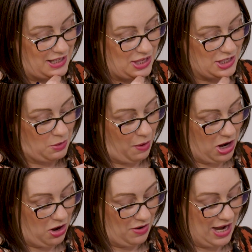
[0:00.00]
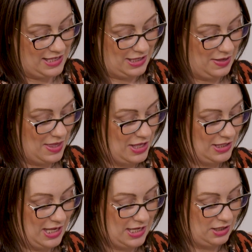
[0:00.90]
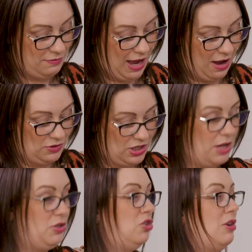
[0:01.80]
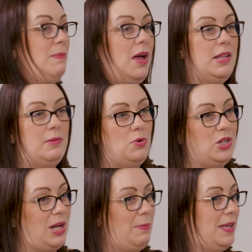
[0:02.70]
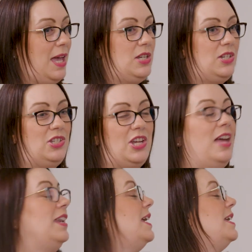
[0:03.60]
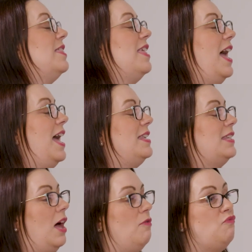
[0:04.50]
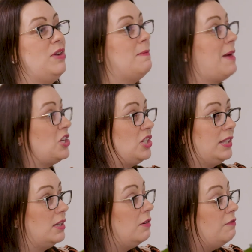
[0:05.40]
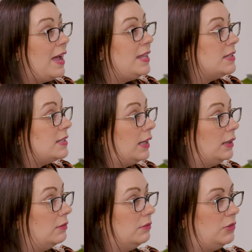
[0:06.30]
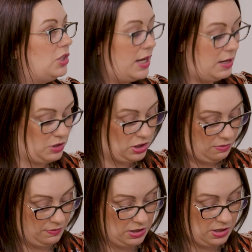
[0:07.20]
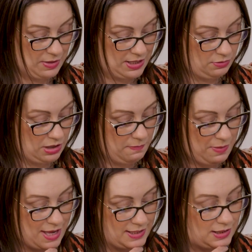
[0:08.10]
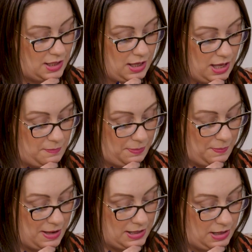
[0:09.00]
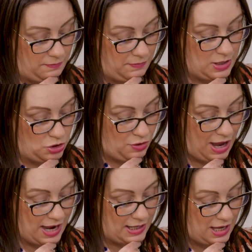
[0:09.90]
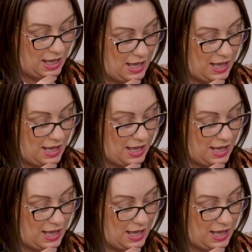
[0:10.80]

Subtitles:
So I think there's quite a long list. I think there's things around, streamlining the mortgage application journey. There's reimagining the conveyancing journey, which some of these are already in place in train.